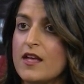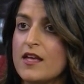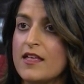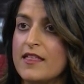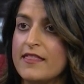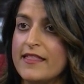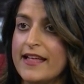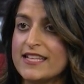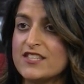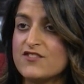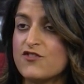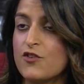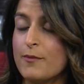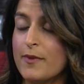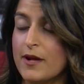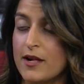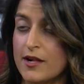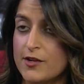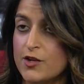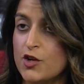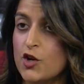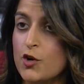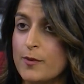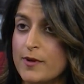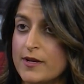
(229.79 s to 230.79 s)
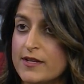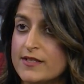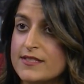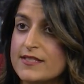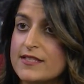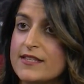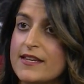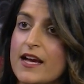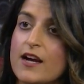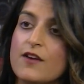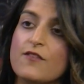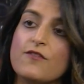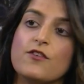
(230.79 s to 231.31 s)
And that's for melanomas.
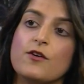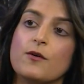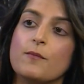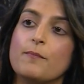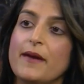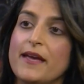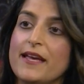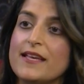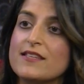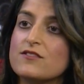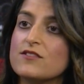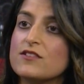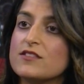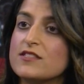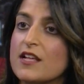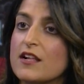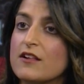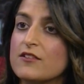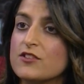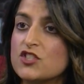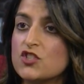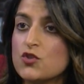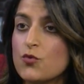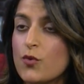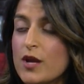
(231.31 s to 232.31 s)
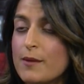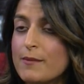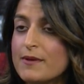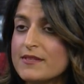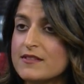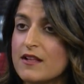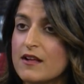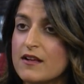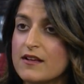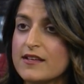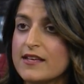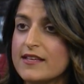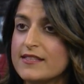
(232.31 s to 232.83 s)
Now for basal cell and squamous
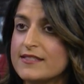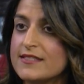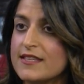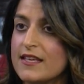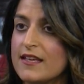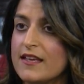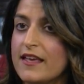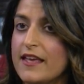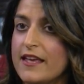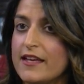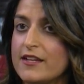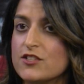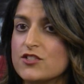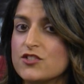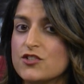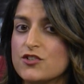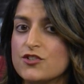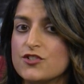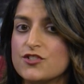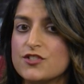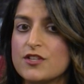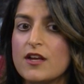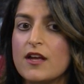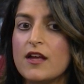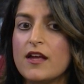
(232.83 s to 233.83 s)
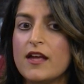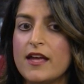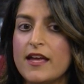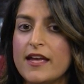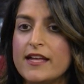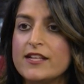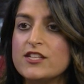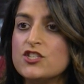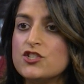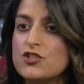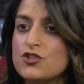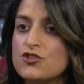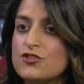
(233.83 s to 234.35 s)
cell skin cancers,
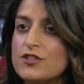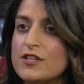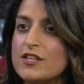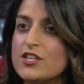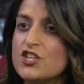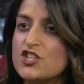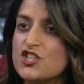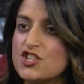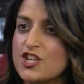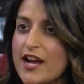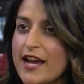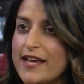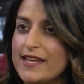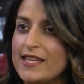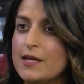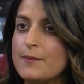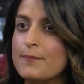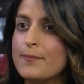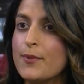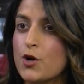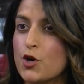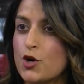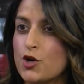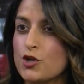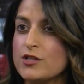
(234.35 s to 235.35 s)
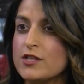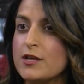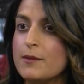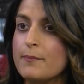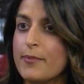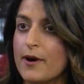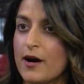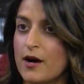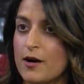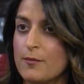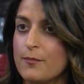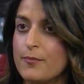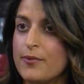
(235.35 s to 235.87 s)
it's usually a shiny, pearly
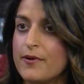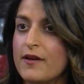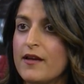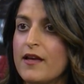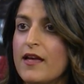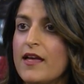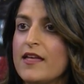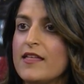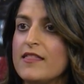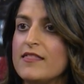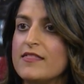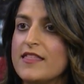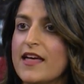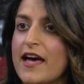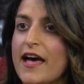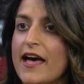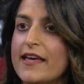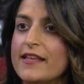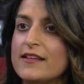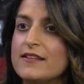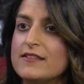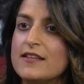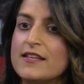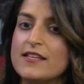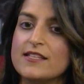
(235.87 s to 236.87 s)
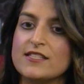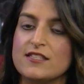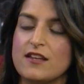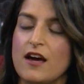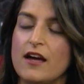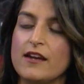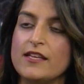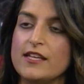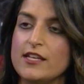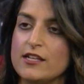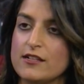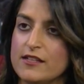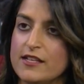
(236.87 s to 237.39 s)
bump that is
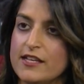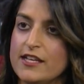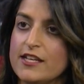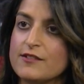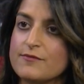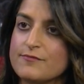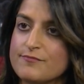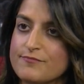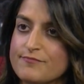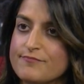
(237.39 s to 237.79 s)
not healing.